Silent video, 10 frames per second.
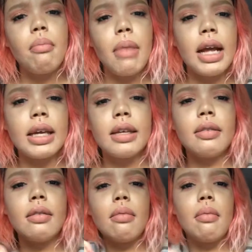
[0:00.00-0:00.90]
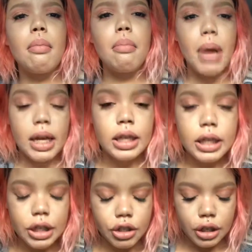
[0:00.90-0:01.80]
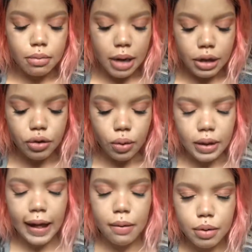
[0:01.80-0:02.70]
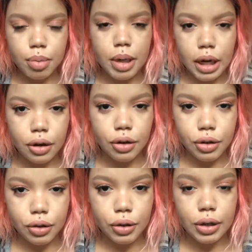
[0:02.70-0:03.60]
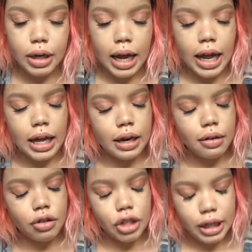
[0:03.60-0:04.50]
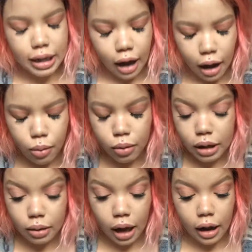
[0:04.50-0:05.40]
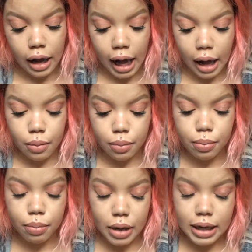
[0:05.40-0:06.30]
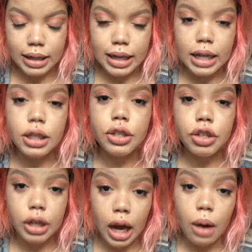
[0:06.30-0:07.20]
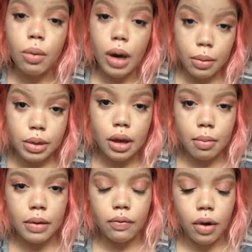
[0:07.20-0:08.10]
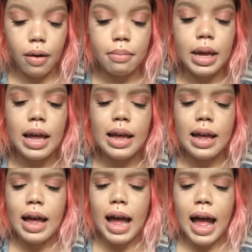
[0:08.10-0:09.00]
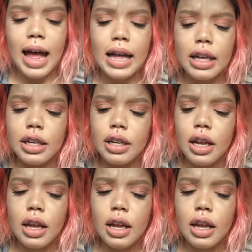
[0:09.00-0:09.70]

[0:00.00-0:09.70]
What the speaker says: my clinician made sure that I was being understood, and she got where I in a sense, she got where I was coming from. And